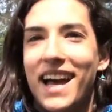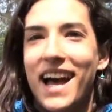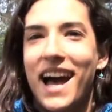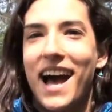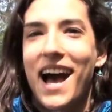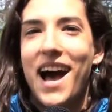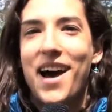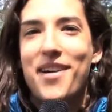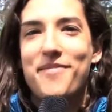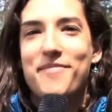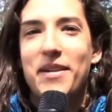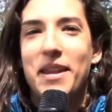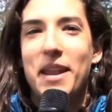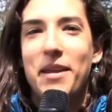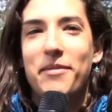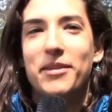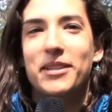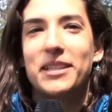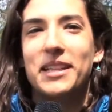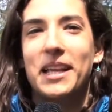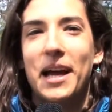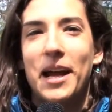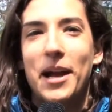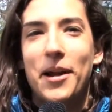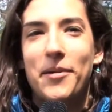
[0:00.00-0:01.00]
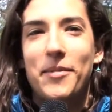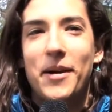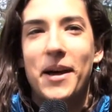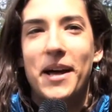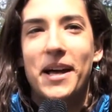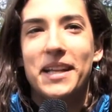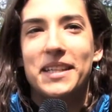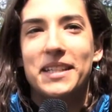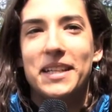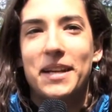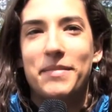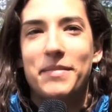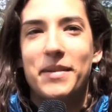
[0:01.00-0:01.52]
My name is Clara
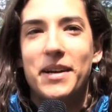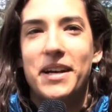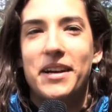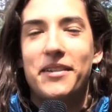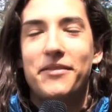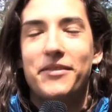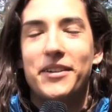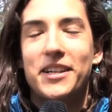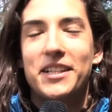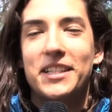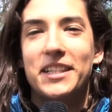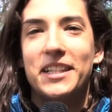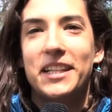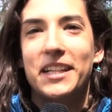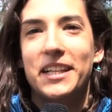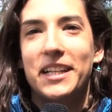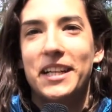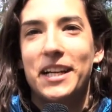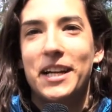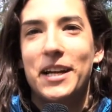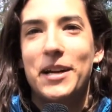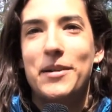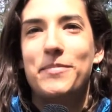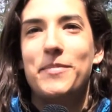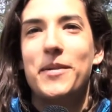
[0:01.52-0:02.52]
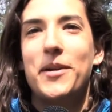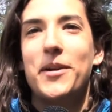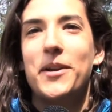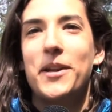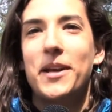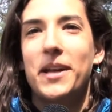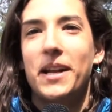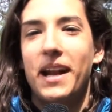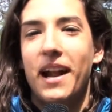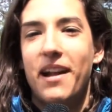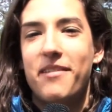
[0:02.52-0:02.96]
Bellet. I'm a first year here at Bowdoin,